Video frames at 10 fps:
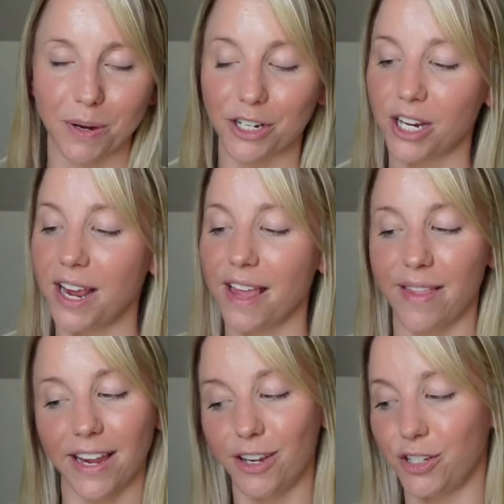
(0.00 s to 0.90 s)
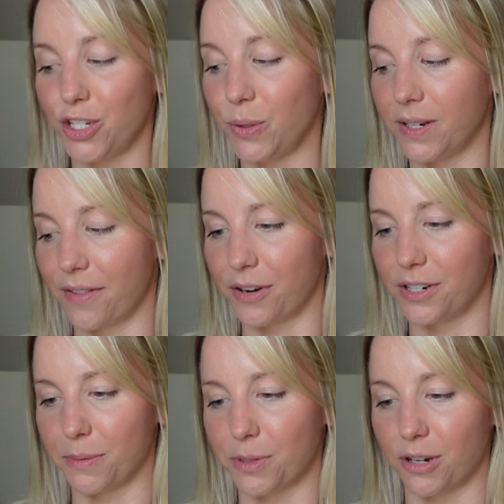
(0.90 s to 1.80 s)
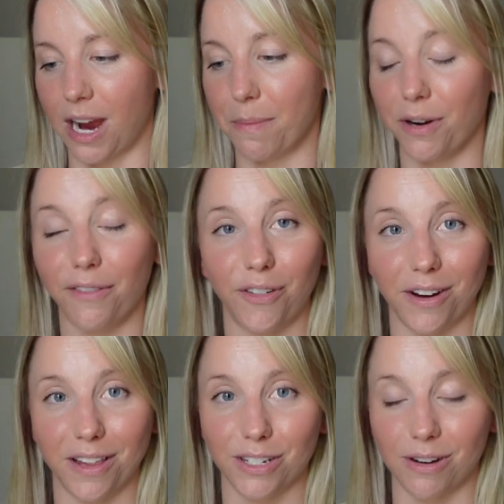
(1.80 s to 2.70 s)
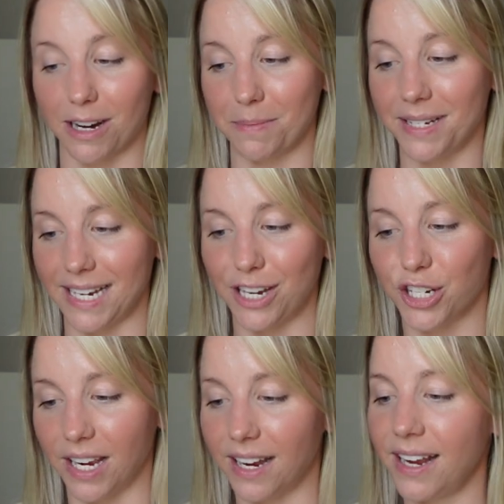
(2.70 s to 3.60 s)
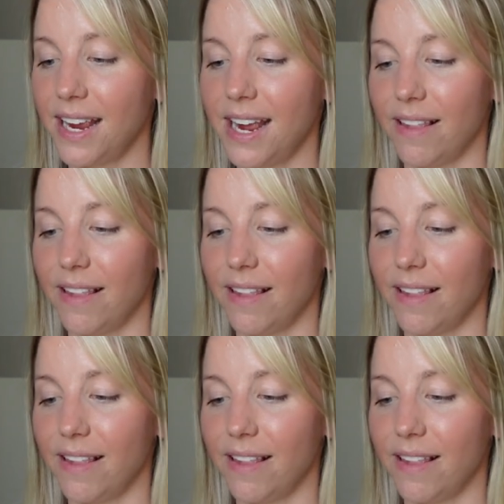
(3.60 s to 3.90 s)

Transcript: which thank you to another subscriber for this recommendation.